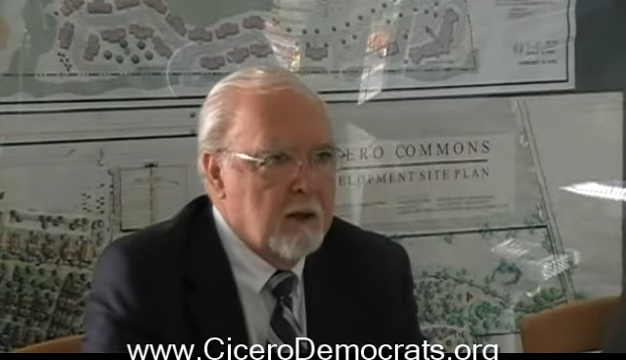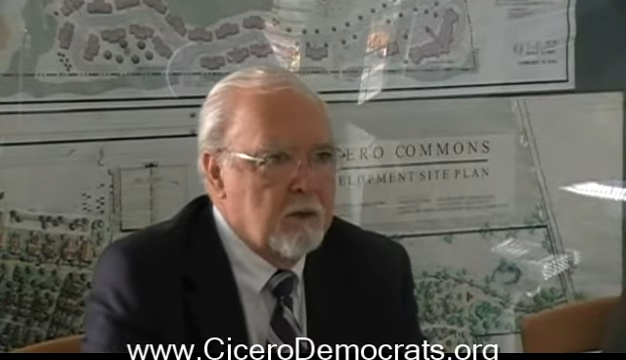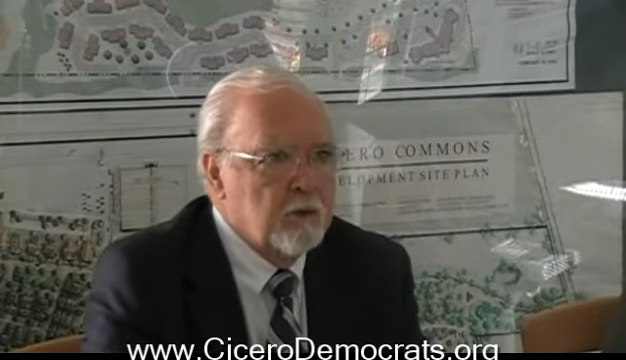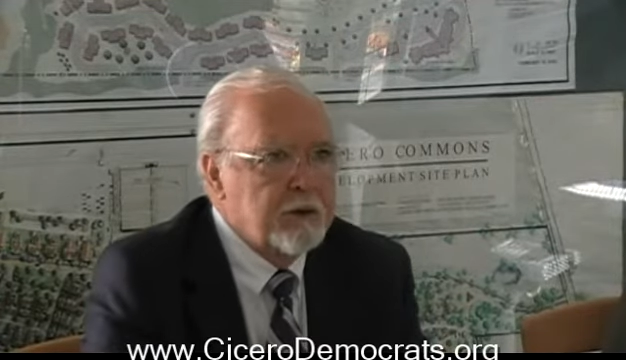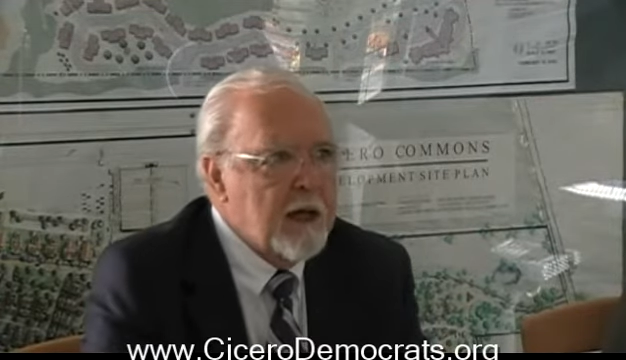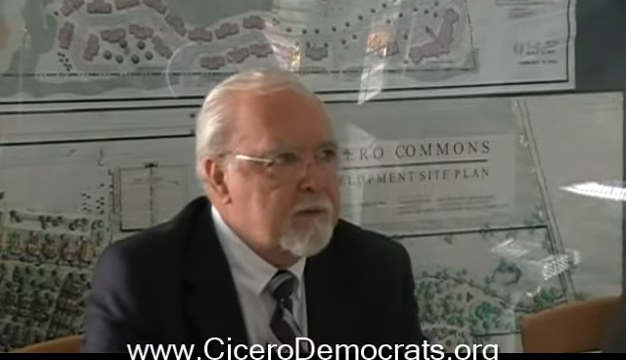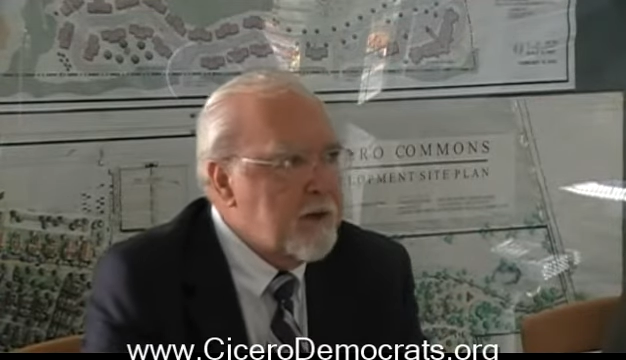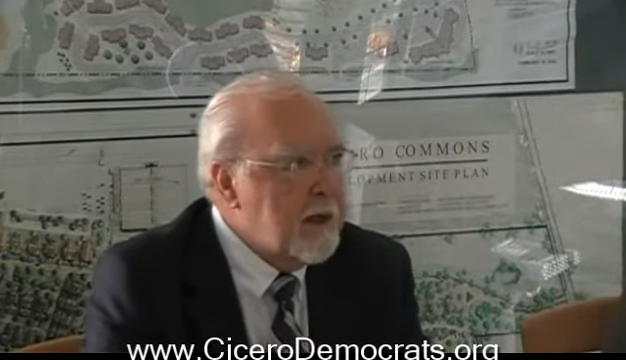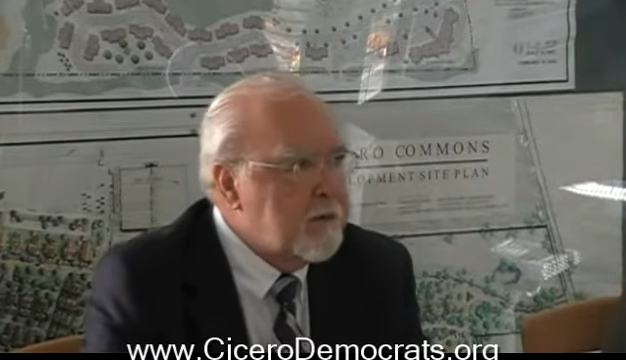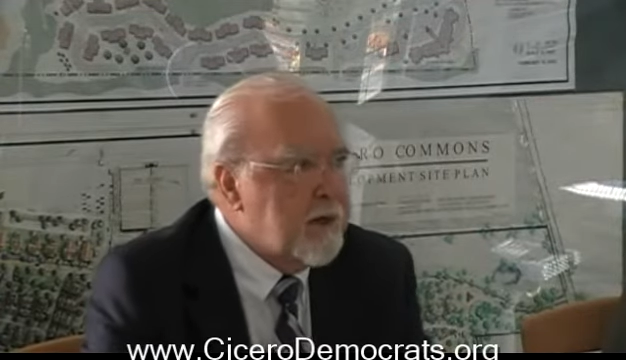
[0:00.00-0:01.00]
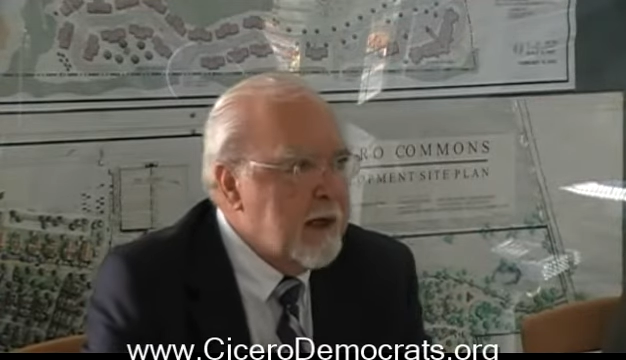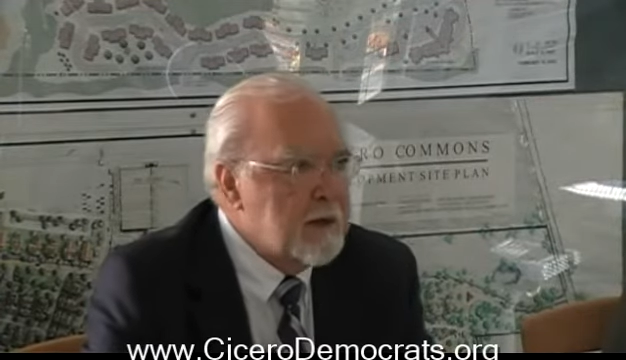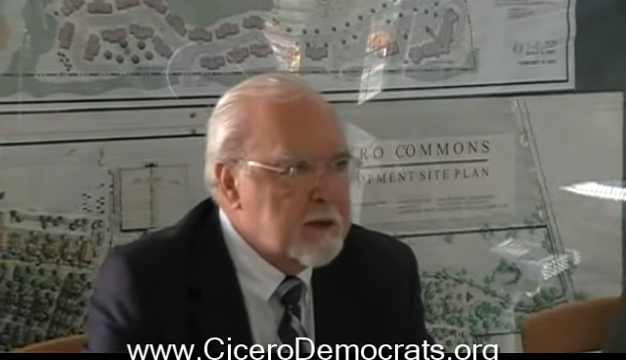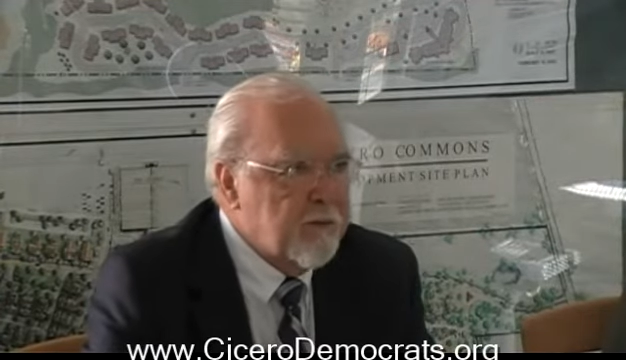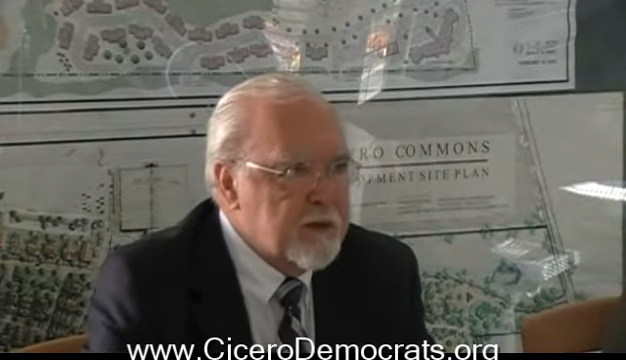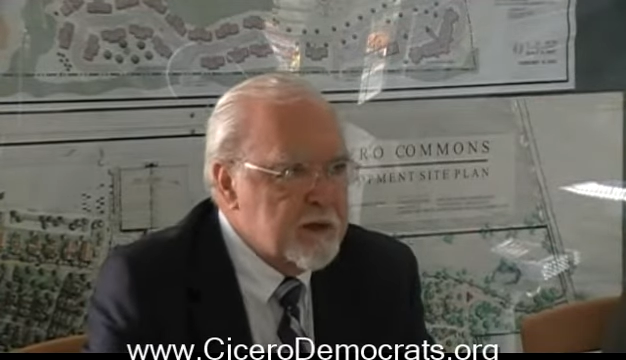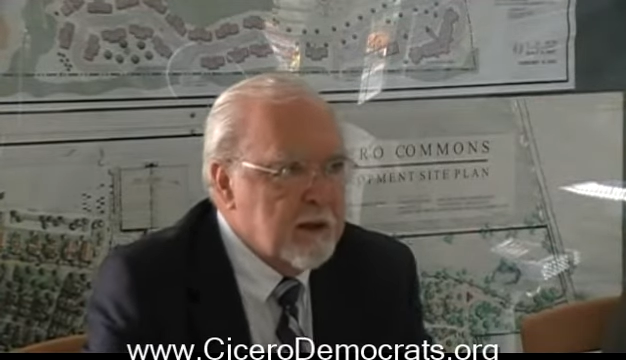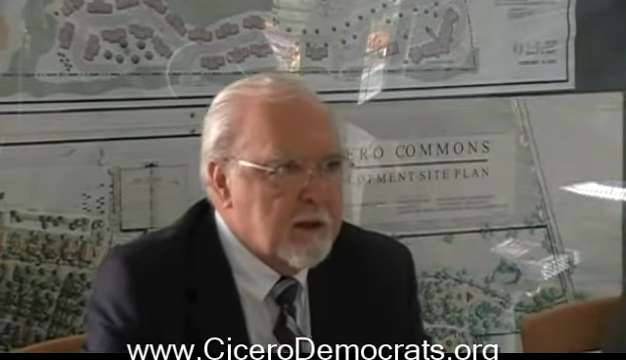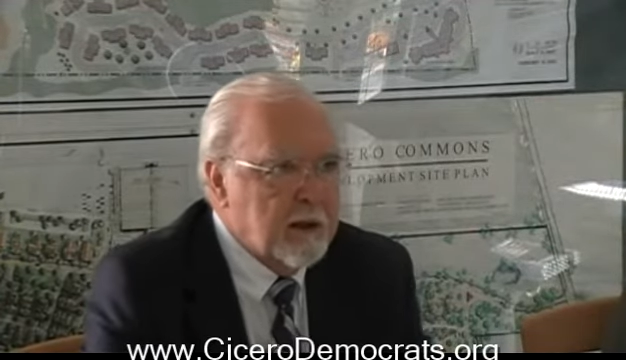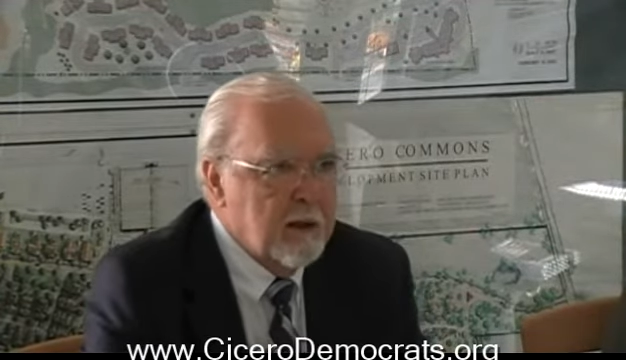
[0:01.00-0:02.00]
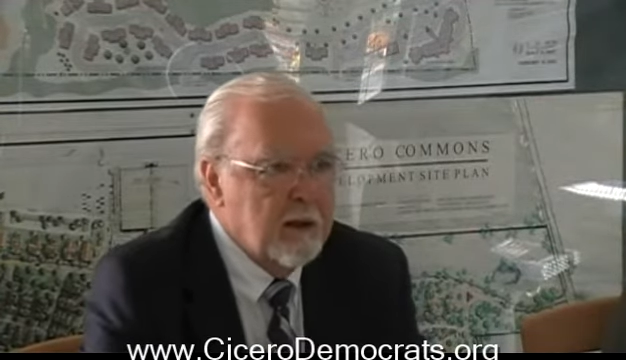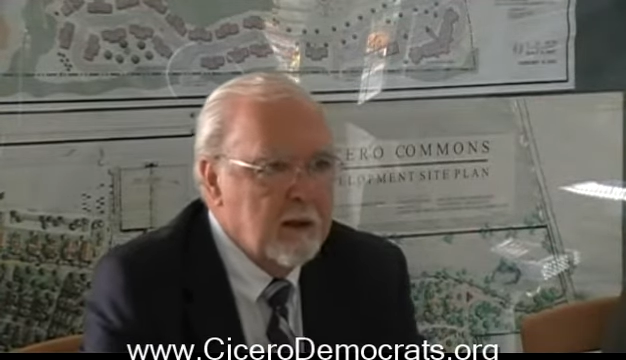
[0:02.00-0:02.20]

You will not find a finer facility.